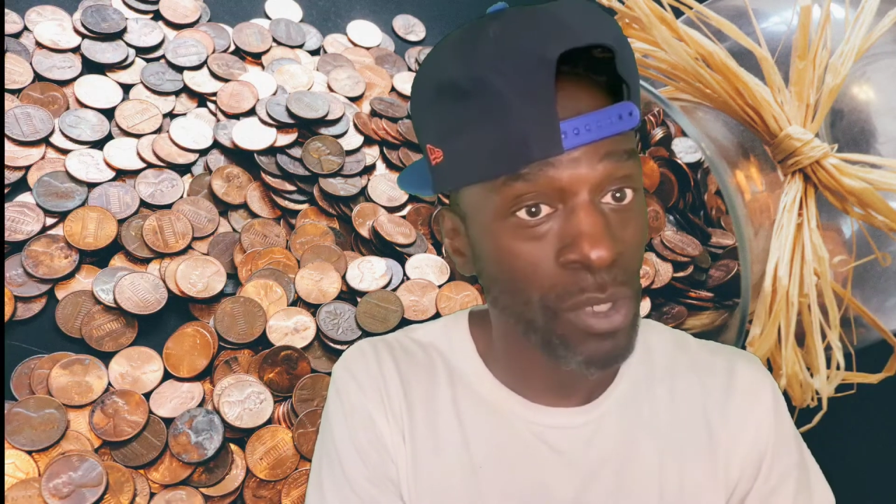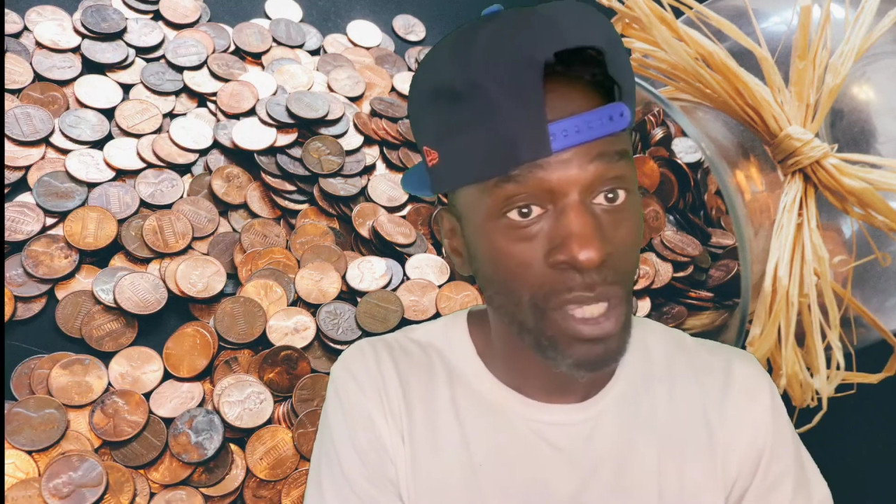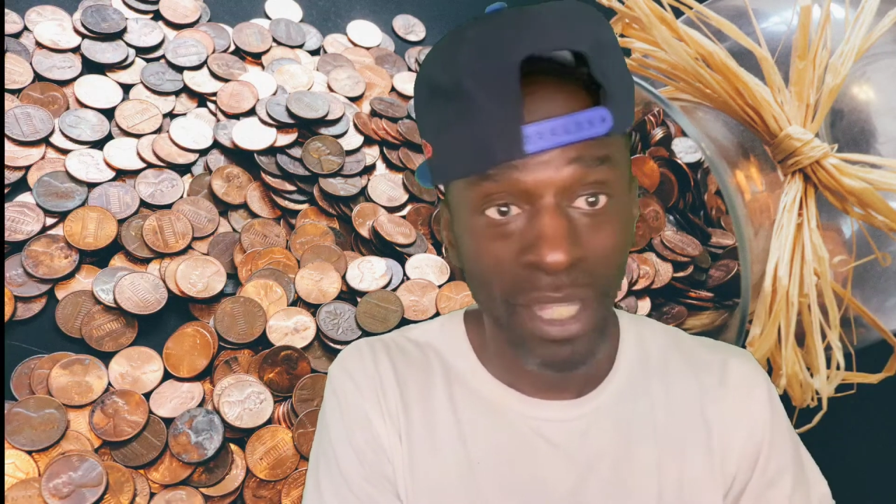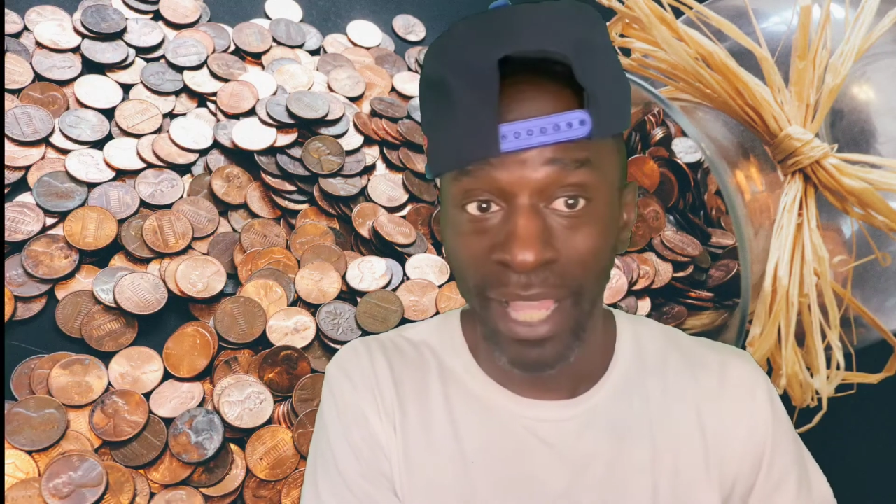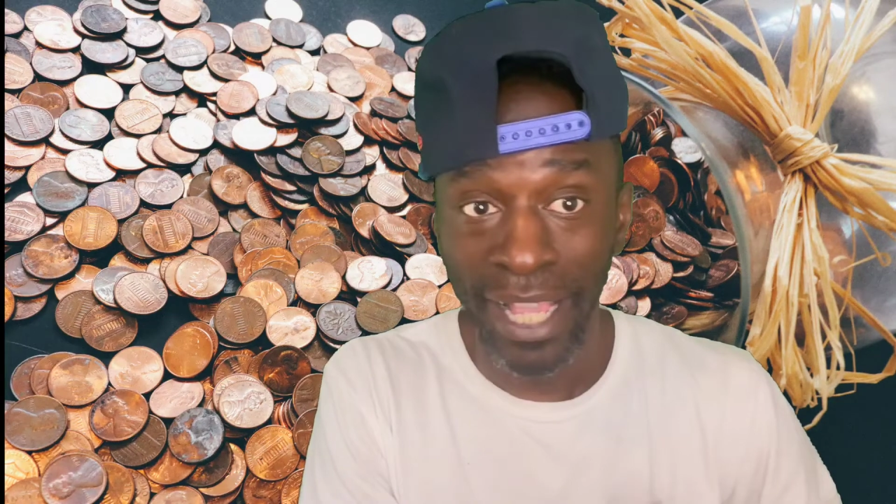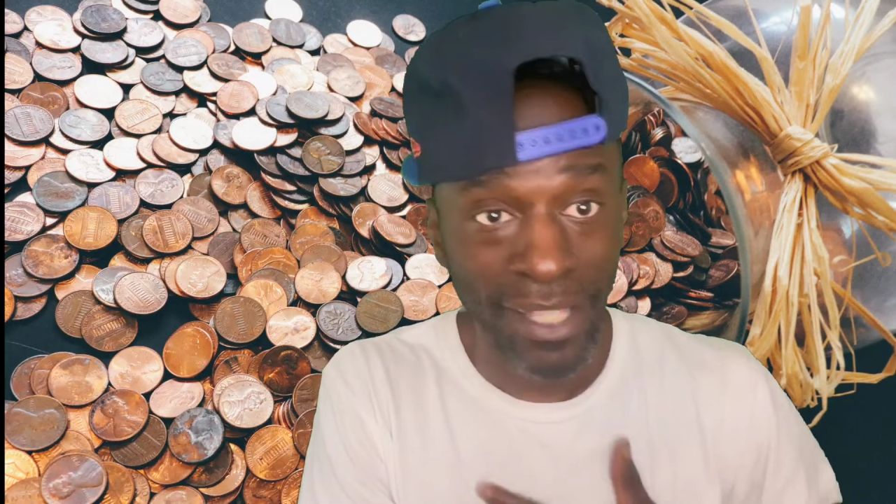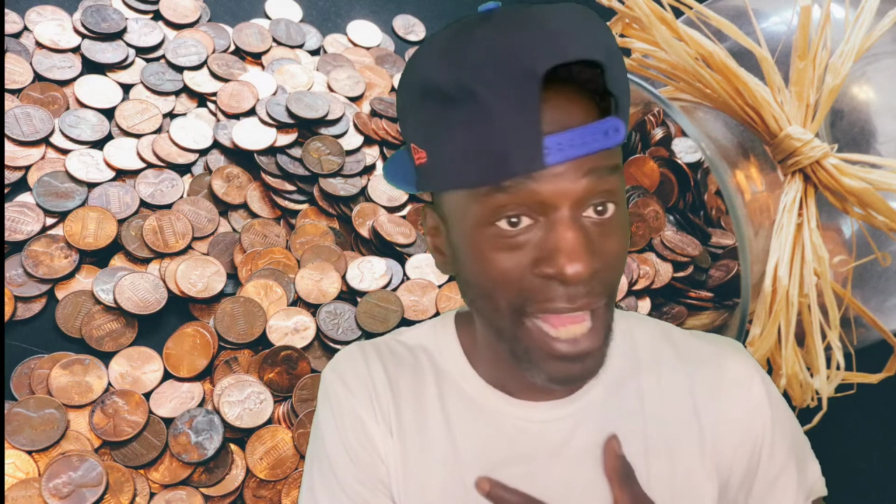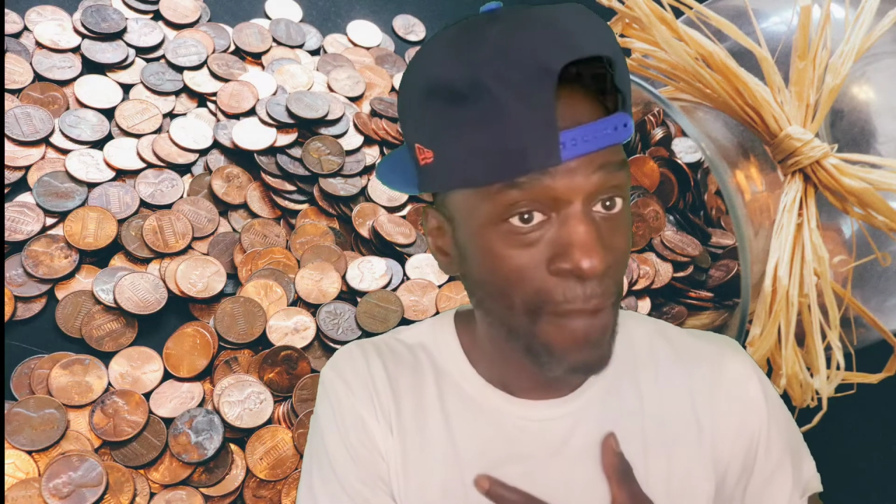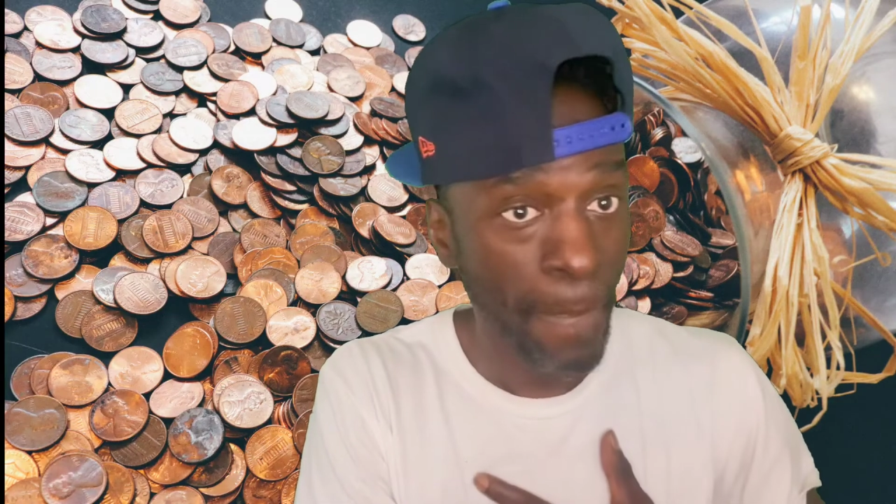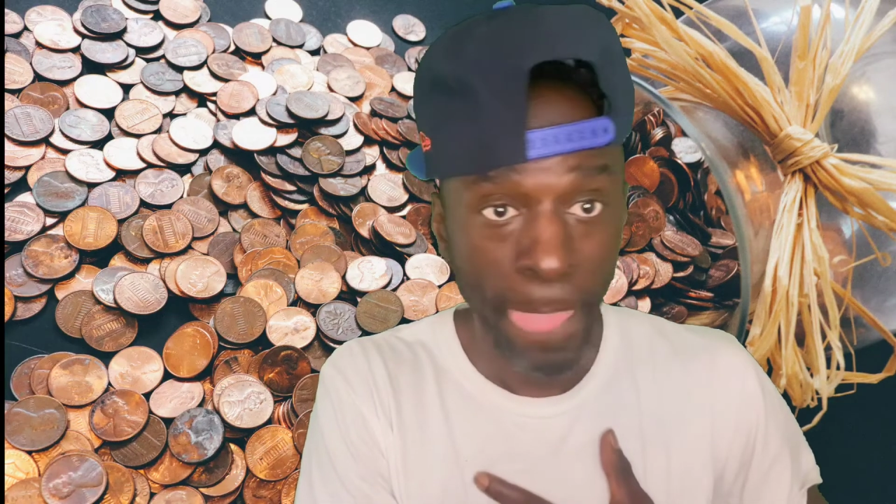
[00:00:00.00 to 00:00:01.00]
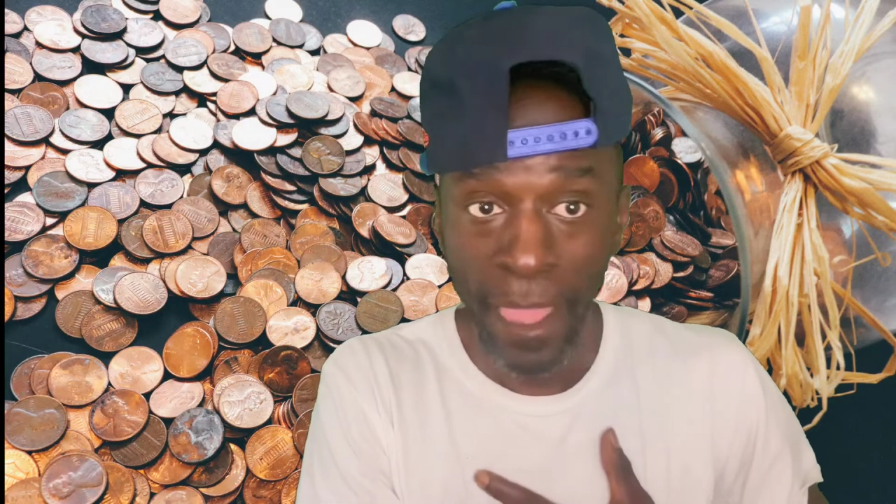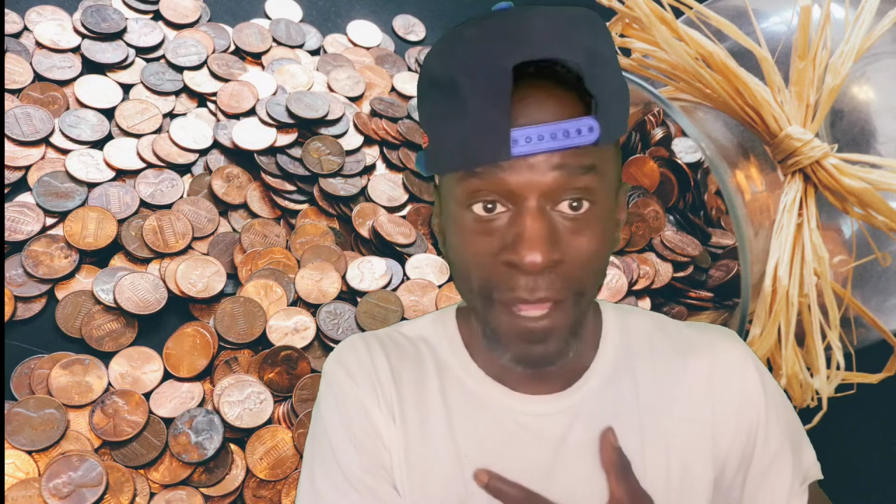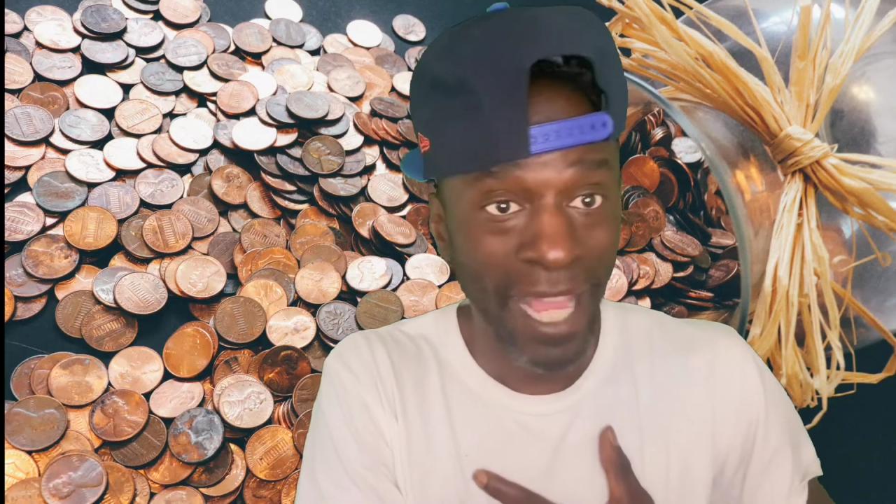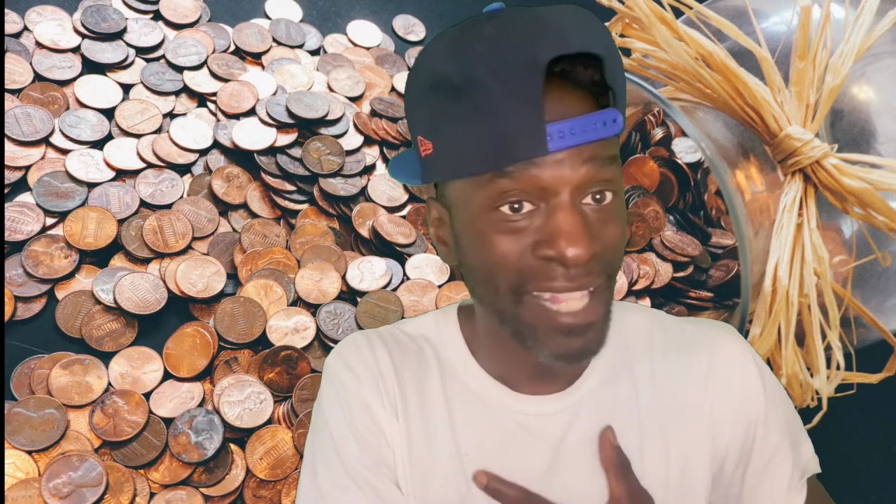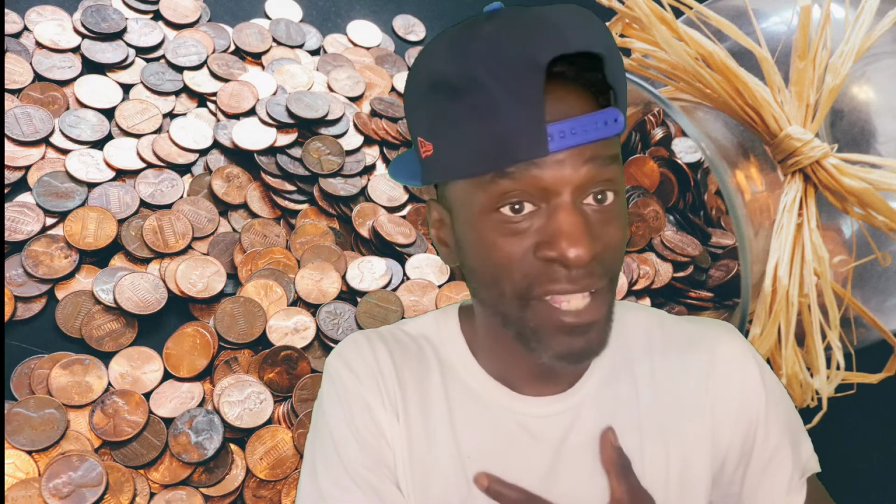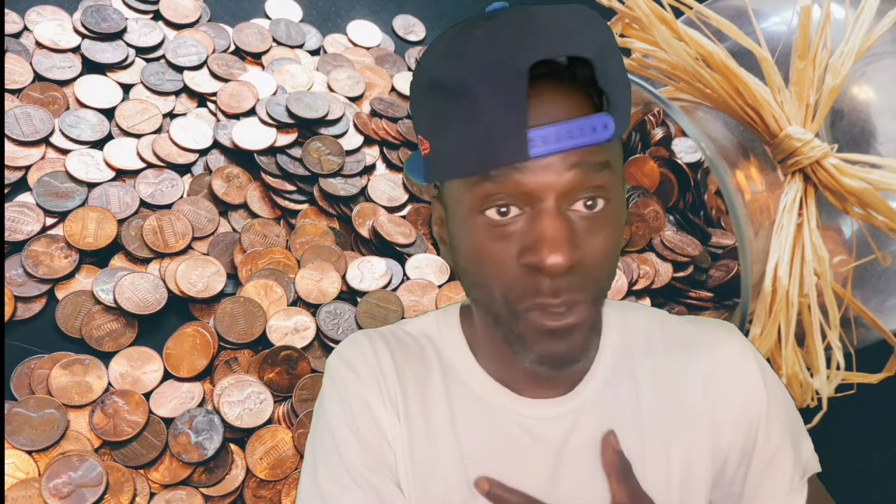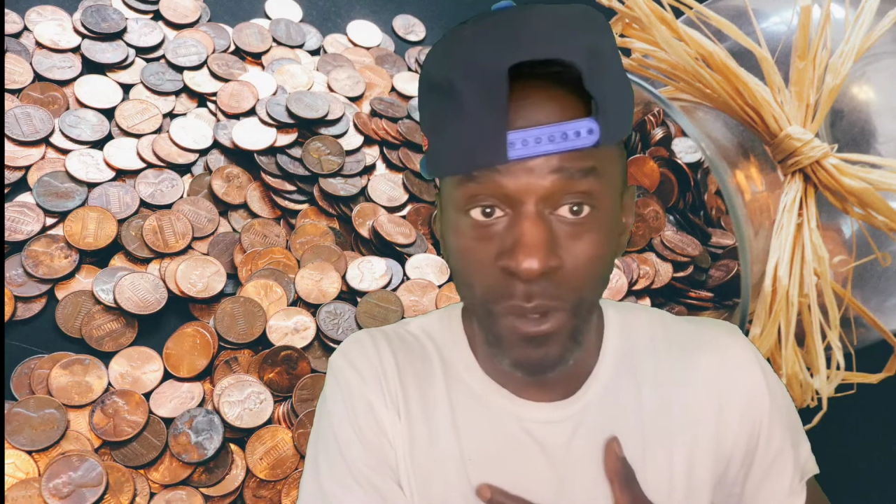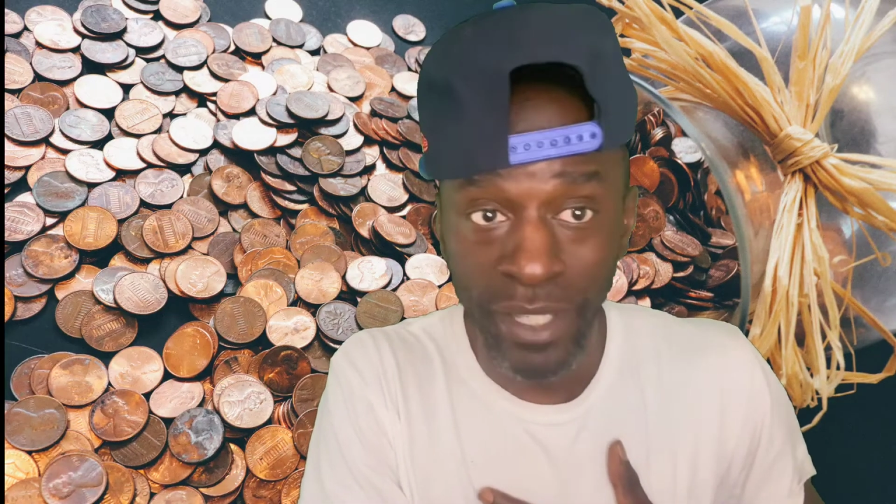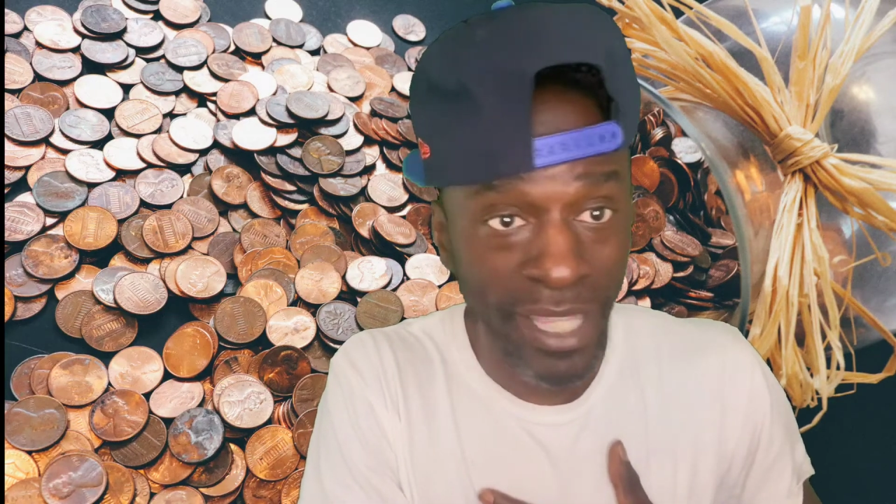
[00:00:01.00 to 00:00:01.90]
We like I said, I, I did 20